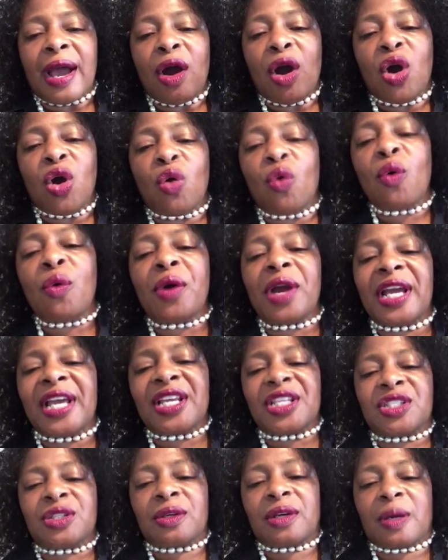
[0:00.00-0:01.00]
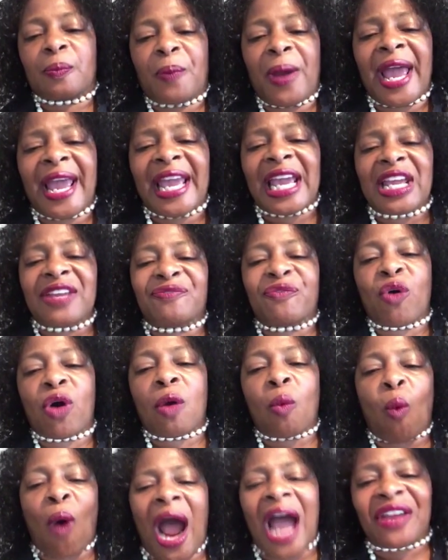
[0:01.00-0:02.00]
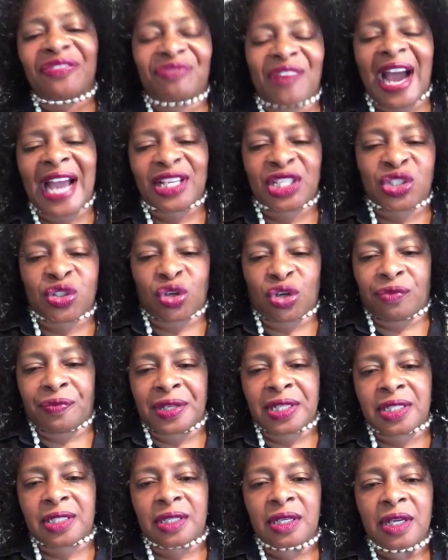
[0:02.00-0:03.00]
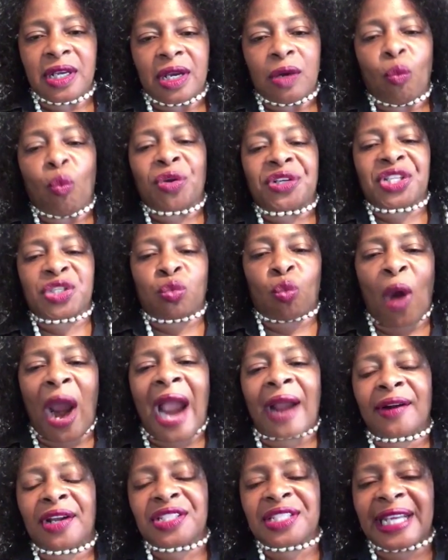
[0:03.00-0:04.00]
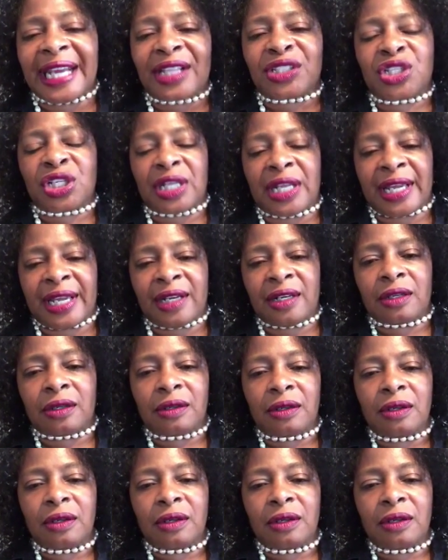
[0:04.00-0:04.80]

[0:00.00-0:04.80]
who is paying for a Wi-Fi service, which is wireless internet,